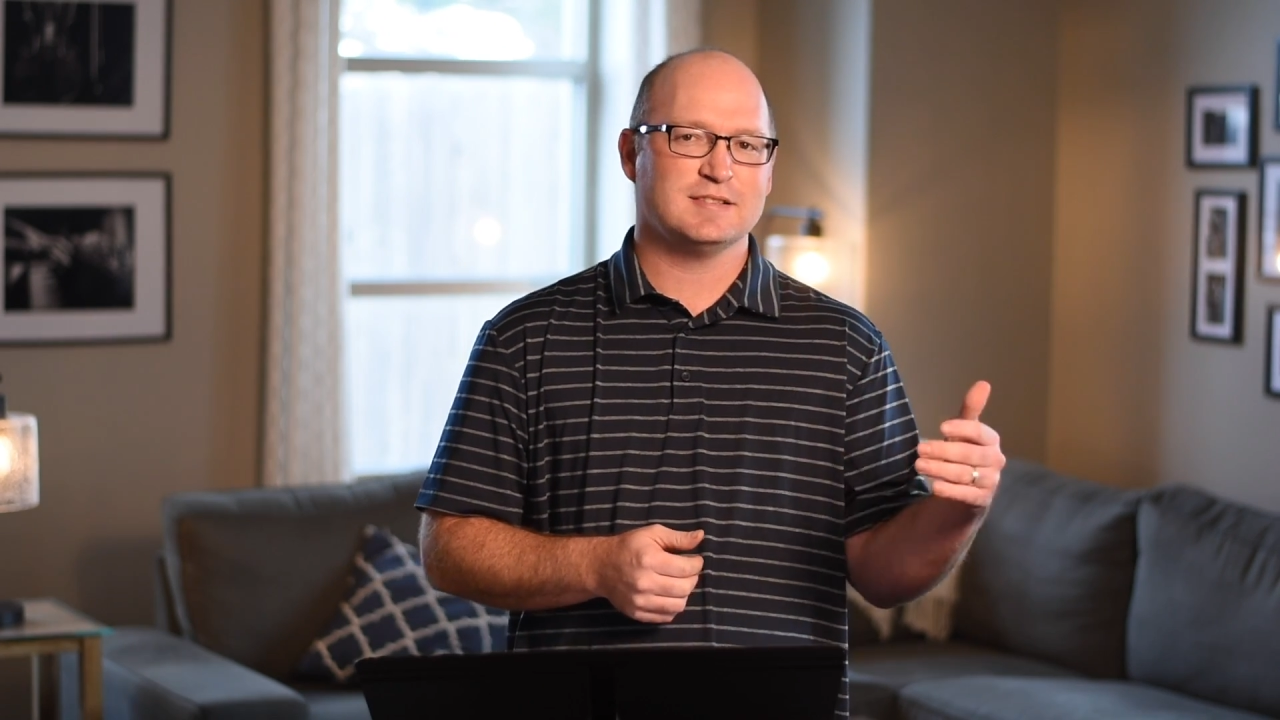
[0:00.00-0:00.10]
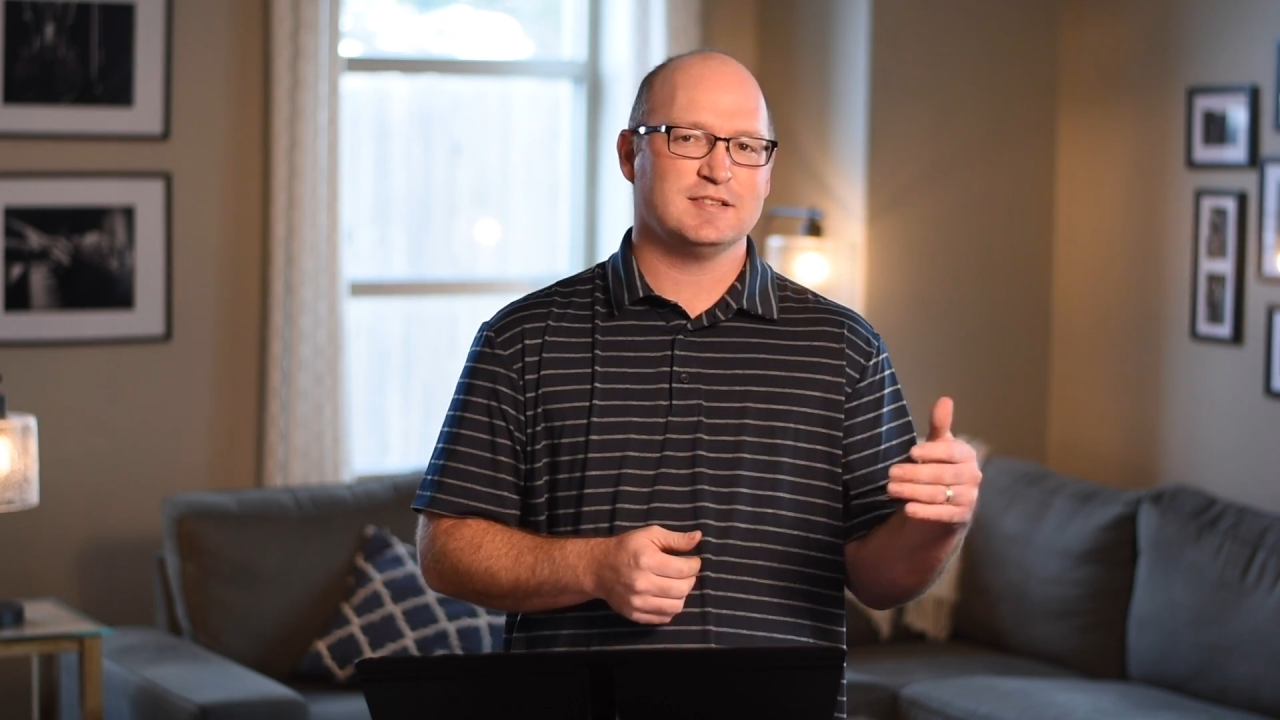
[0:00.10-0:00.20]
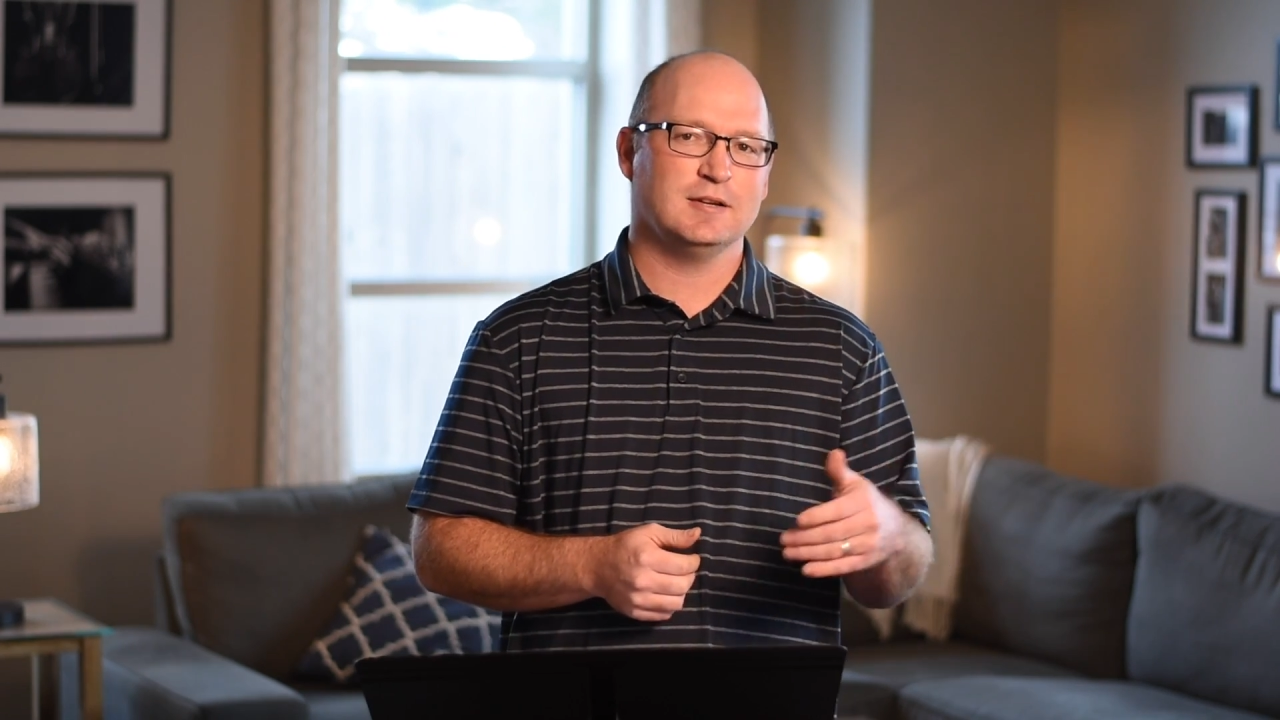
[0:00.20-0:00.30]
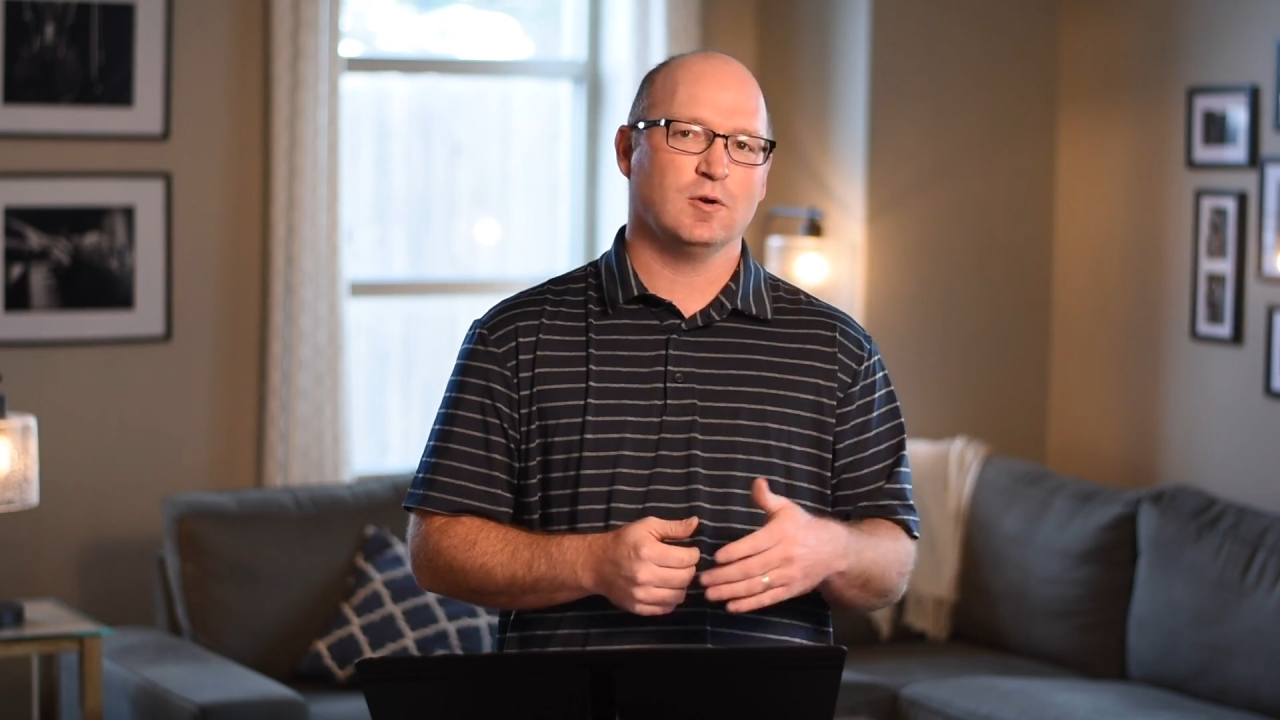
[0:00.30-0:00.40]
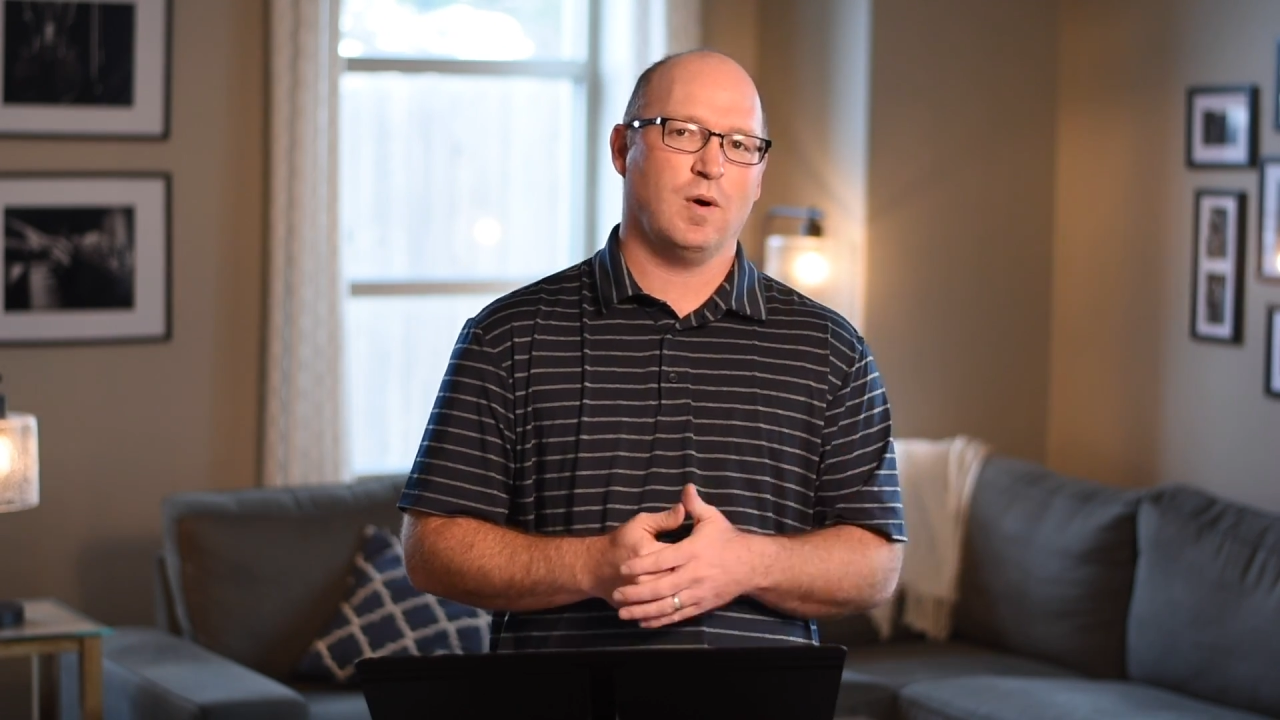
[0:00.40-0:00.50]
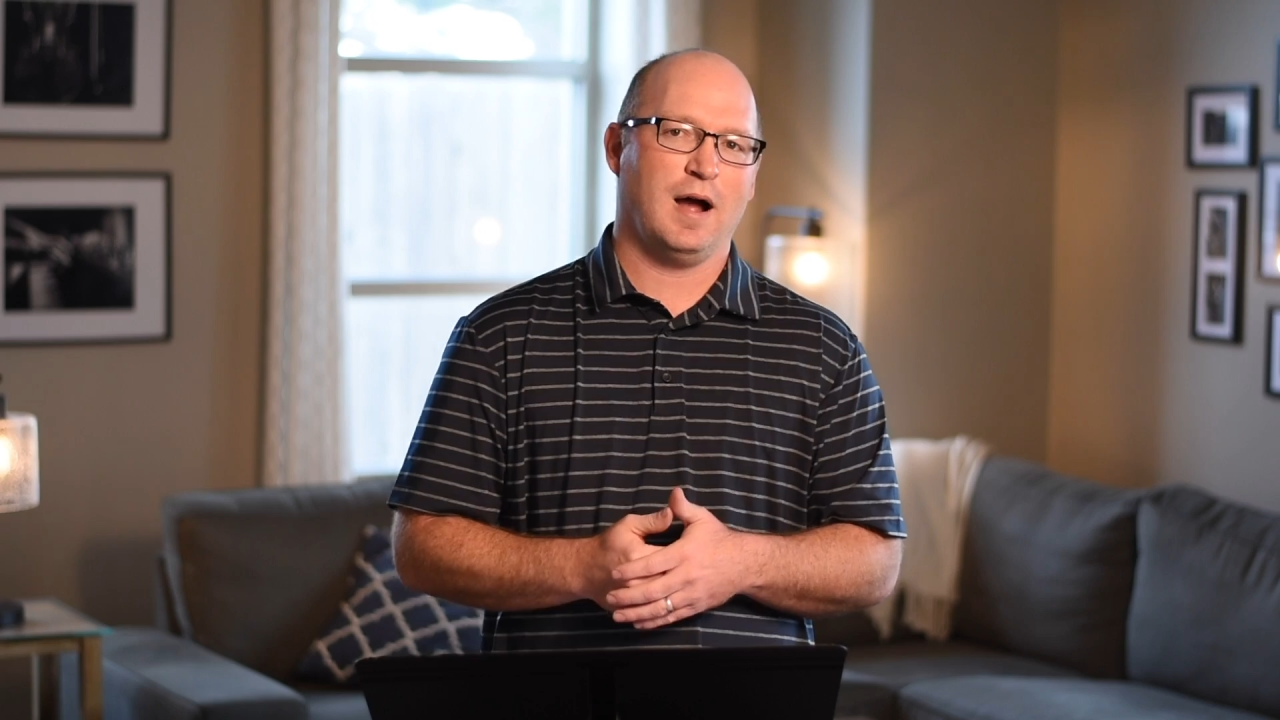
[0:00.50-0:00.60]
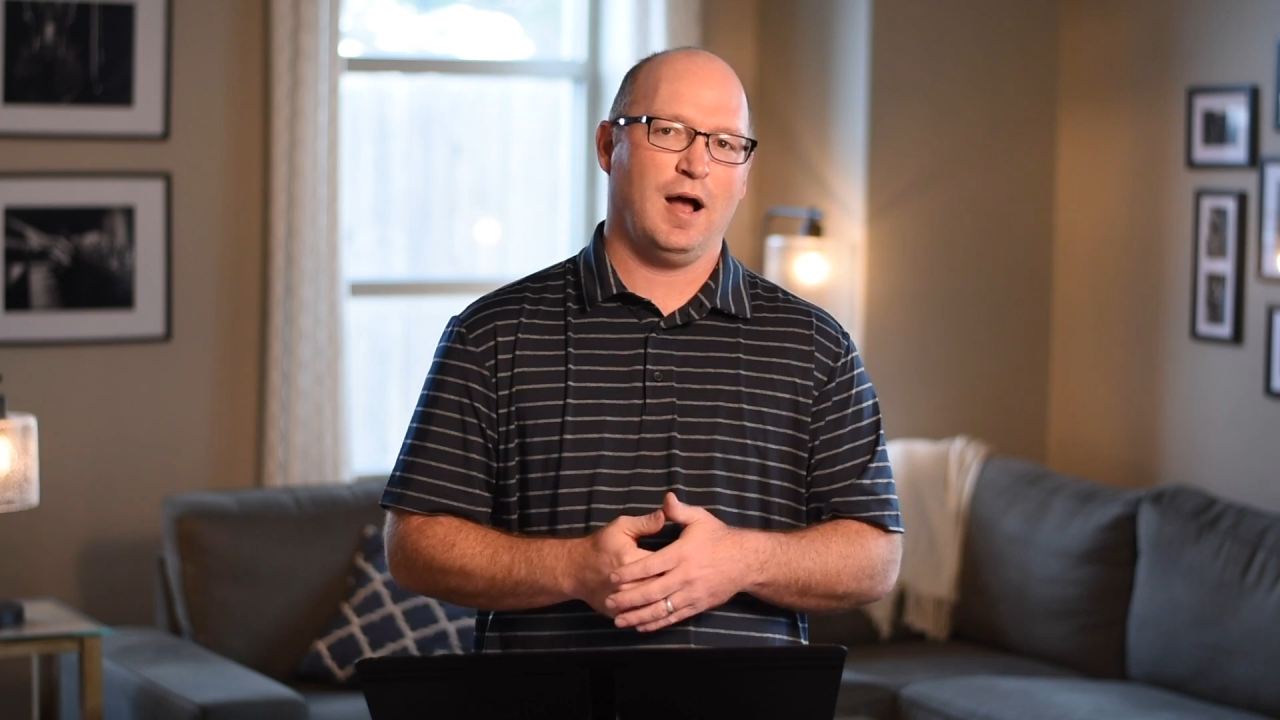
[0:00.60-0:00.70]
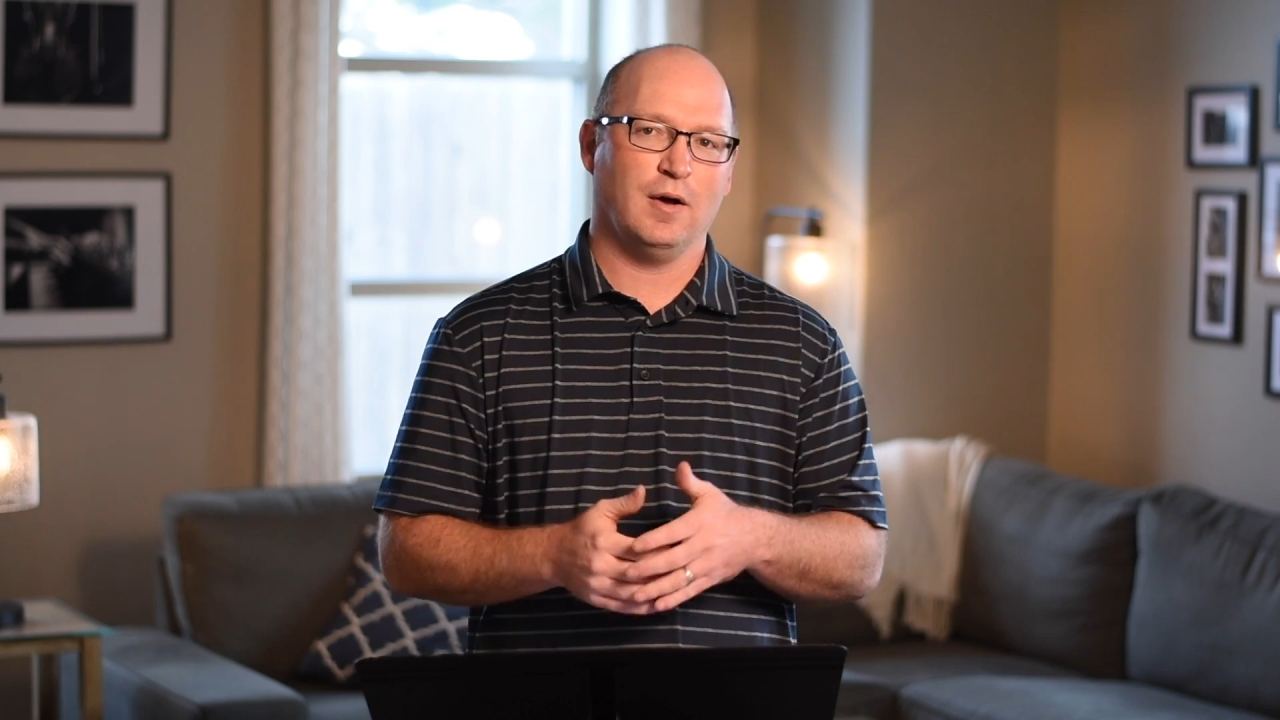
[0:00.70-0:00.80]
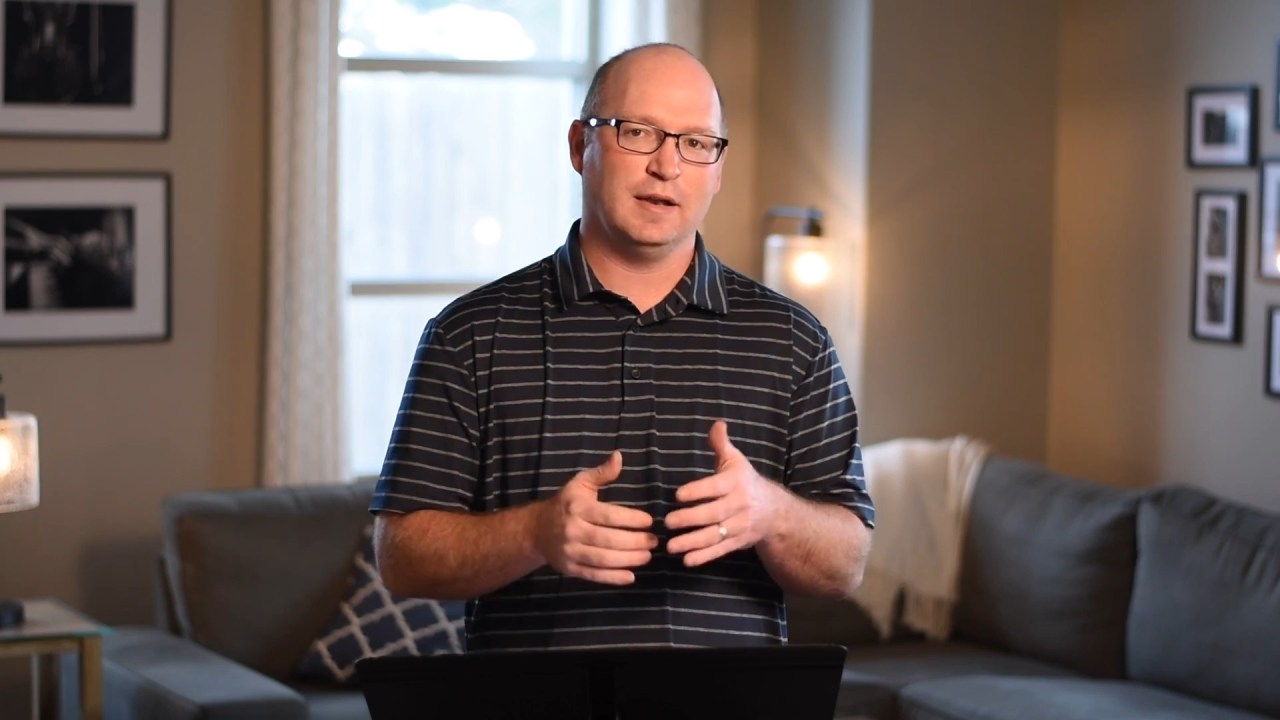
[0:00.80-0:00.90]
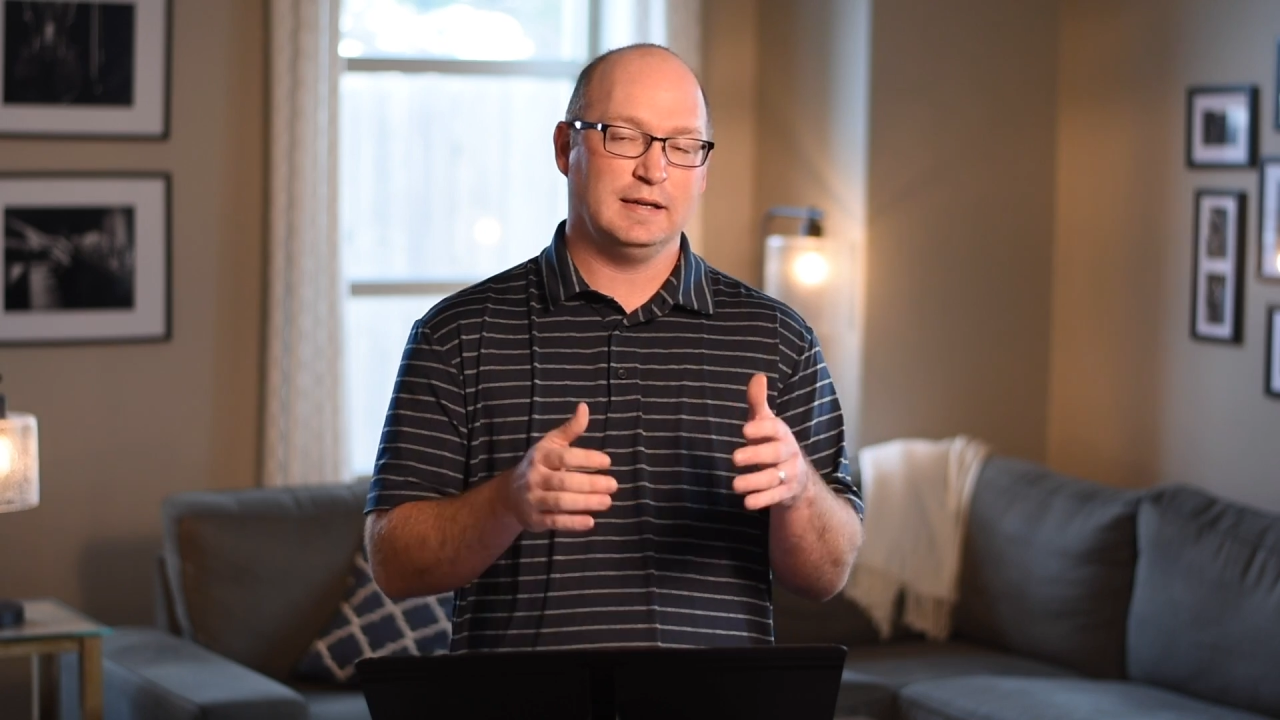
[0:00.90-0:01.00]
hadn't seen in a while,